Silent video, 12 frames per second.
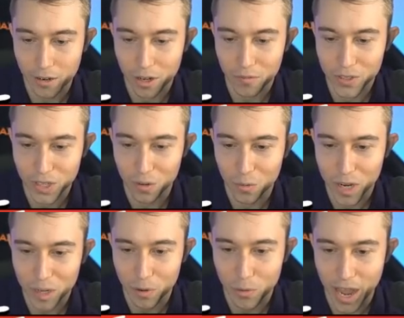I don't know if it's going to
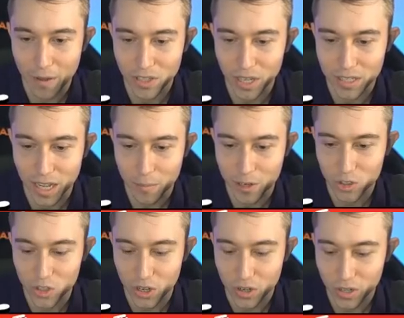work, but we have to get
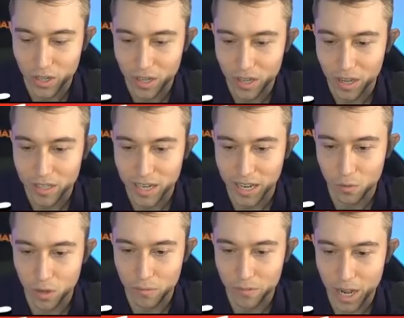damage, so it's kind
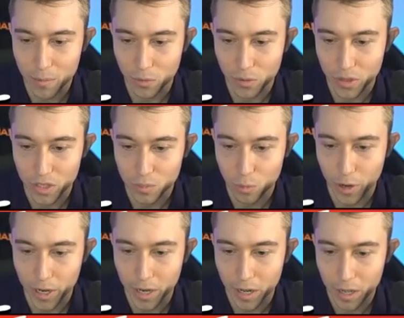of what I'm vibing with at this
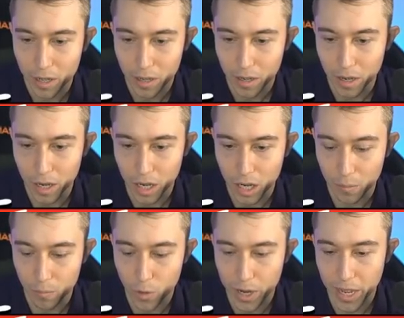point.
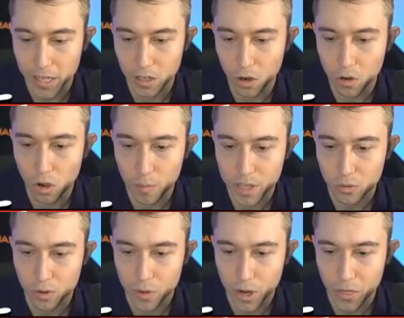Um, wait, I can go Golem at
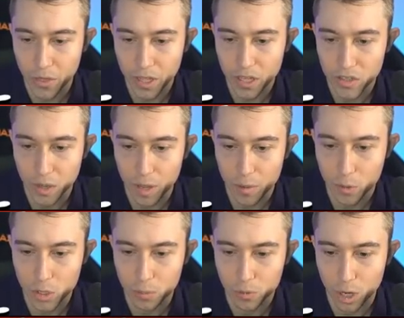the river, I think, because I'm
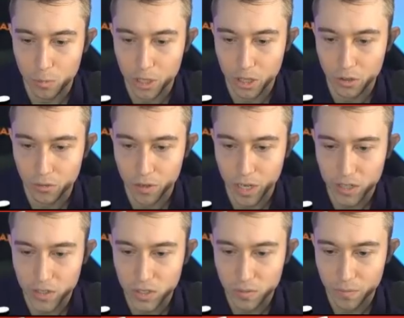able to probably kill the
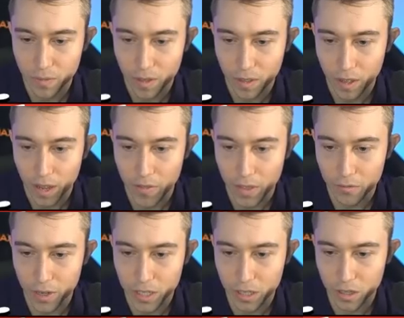Phoenix. And then
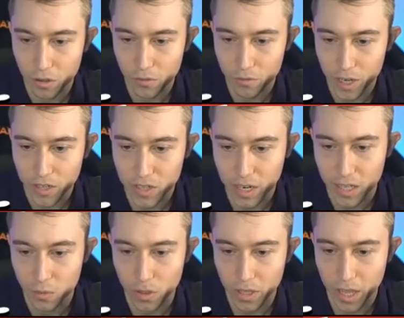if I can kill the Phoenix, then I
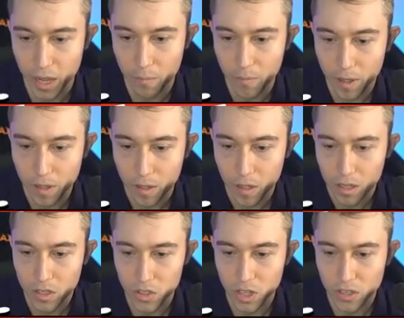can win the game.
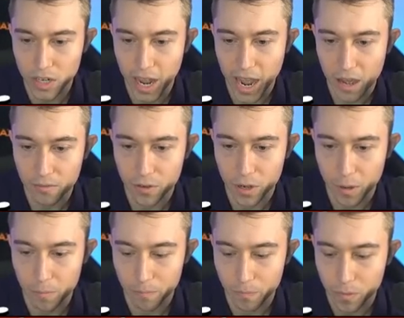Because he doesn't have,
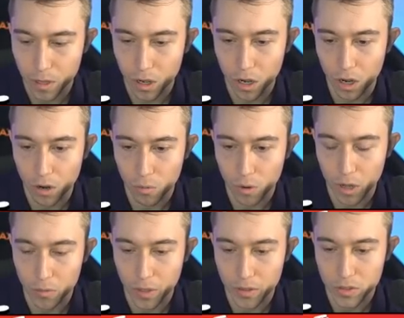um... Oh,
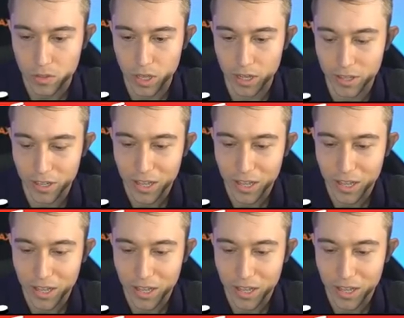well, that's...